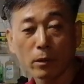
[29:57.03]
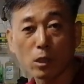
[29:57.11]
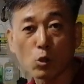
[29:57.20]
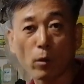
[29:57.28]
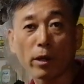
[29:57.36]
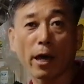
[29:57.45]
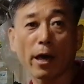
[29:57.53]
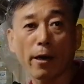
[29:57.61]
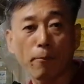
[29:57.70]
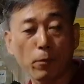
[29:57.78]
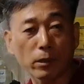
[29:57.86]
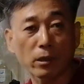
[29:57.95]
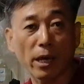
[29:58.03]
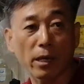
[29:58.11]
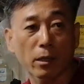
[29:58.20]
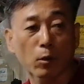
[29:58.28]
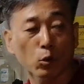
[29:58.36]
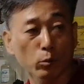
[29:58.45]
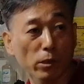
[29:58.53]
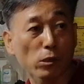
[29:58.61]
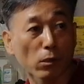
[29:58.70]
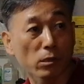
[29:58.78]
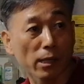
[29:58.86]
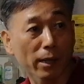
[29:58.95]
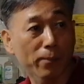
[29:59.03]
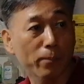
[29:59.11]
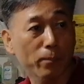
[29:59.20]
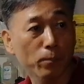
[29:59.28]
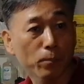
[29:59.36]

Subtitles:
That's why every day you must accept.